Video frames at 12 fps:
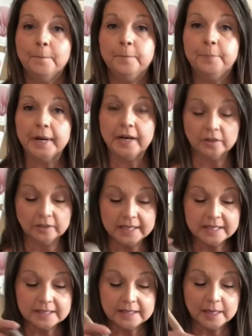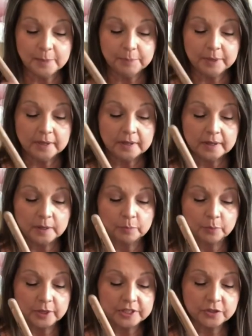barely dip the
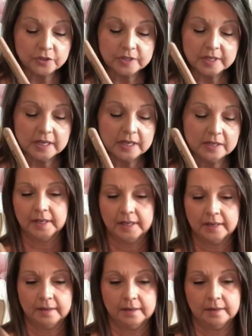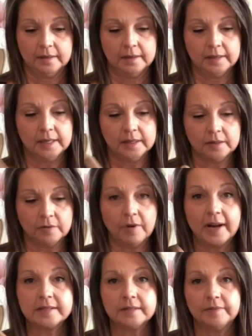bristles in, get the
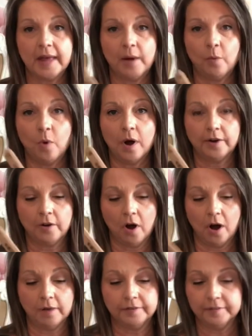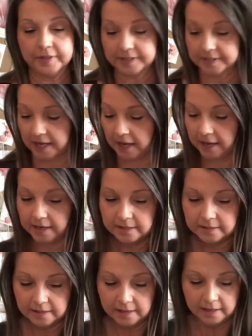rest of that water off of the
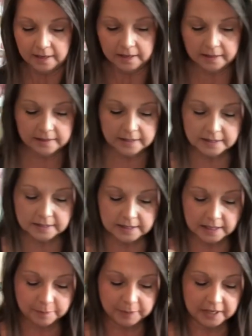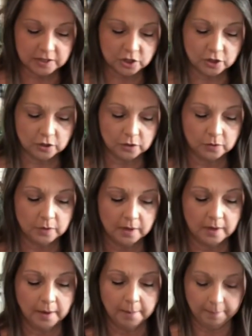sides, and then dip into
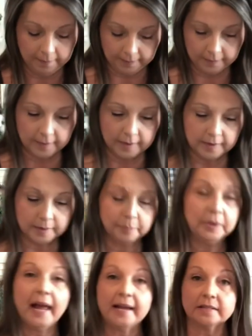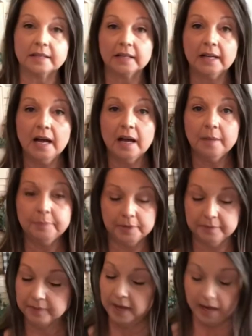the plastic cup
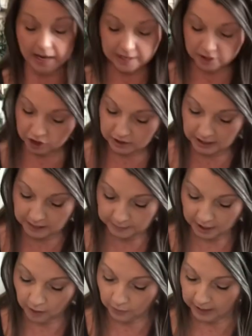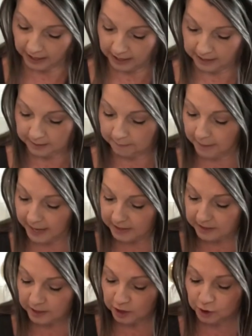and just keep going, and it
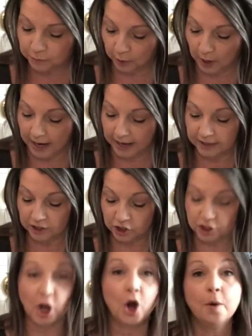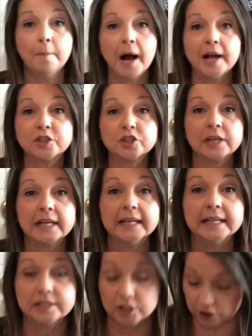makes it spread so much
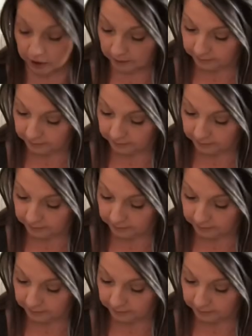easier.